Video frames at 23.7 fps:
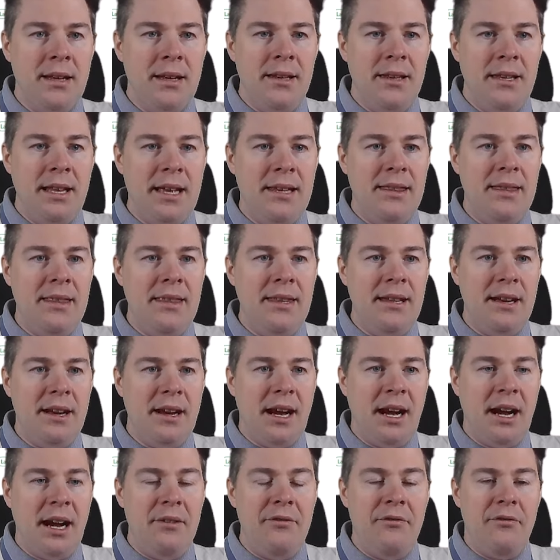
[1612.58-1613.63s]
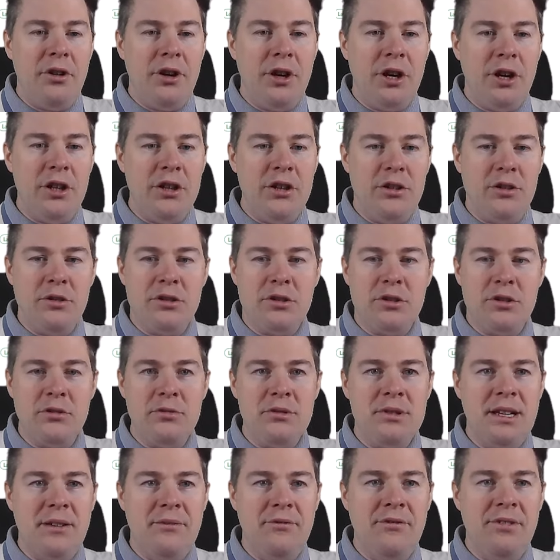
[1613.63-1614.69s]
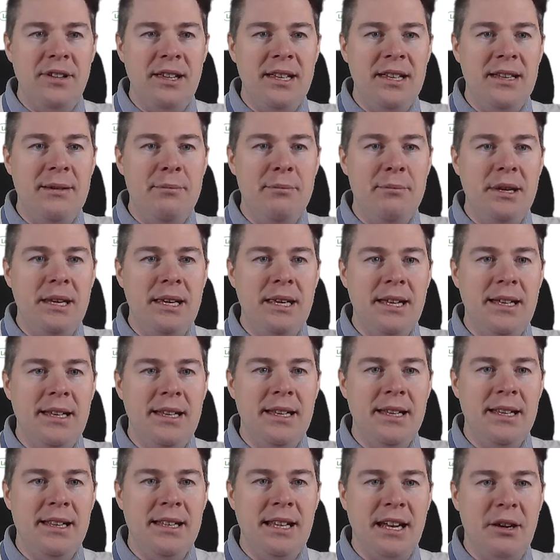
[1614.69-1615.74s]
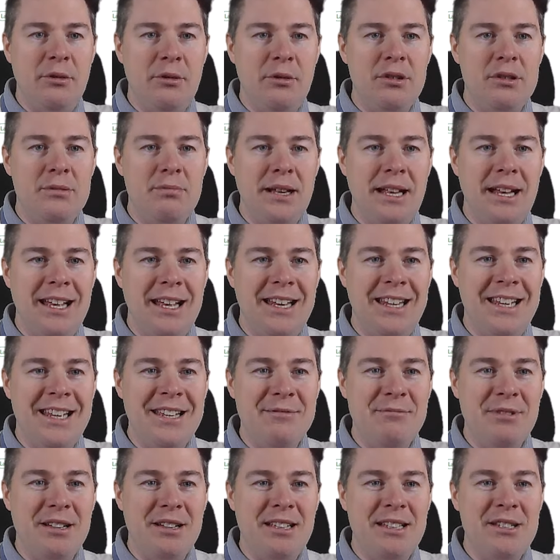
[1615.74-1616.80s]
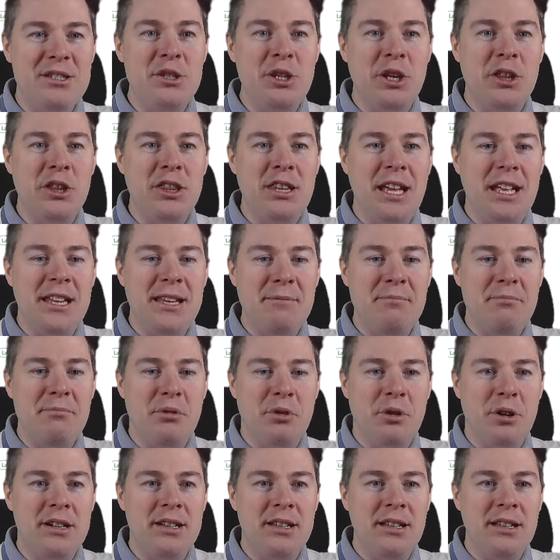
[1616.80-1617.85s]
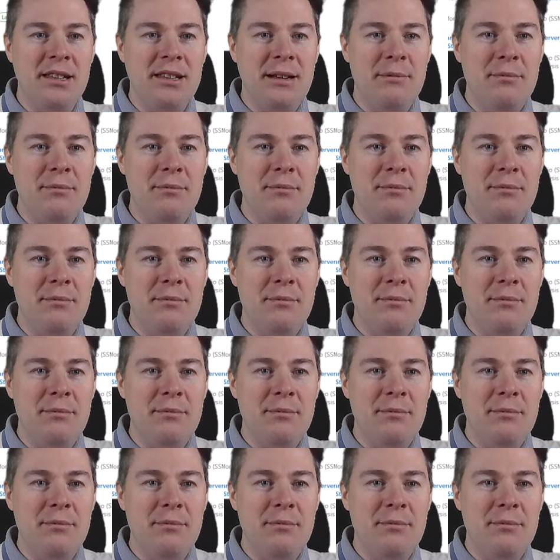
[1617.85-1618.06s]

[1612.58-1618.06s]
Then I forgot to show something in the beginning that I was planning, but it's not that important.